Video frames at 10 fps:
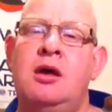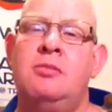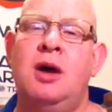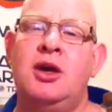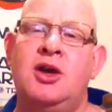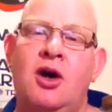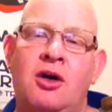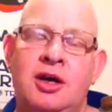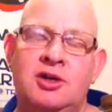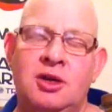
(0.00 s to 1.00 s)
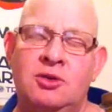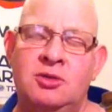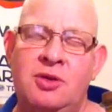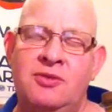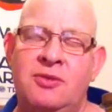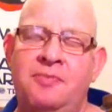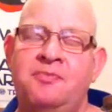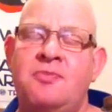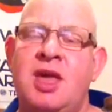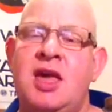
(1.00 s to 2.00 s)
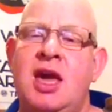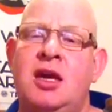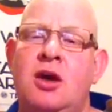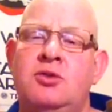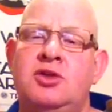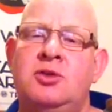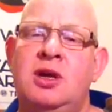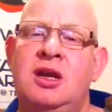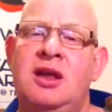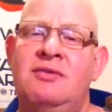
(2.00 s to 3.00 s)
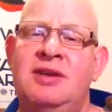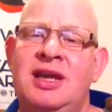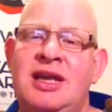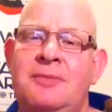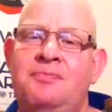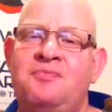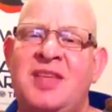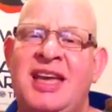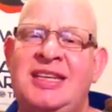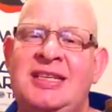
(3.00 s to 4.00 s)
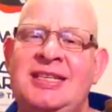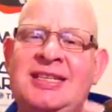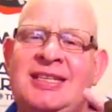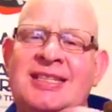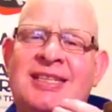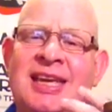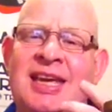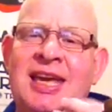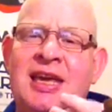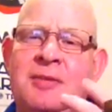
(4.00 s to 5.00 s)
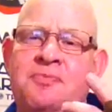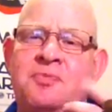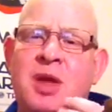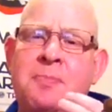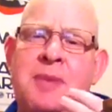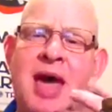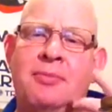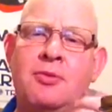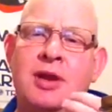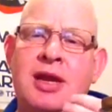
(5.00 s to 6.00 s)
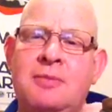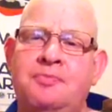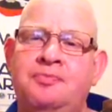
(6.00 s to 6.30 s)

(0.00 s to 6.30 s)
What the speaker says: My God, it's so smooth. It goes to a lovely, zingy, peppery,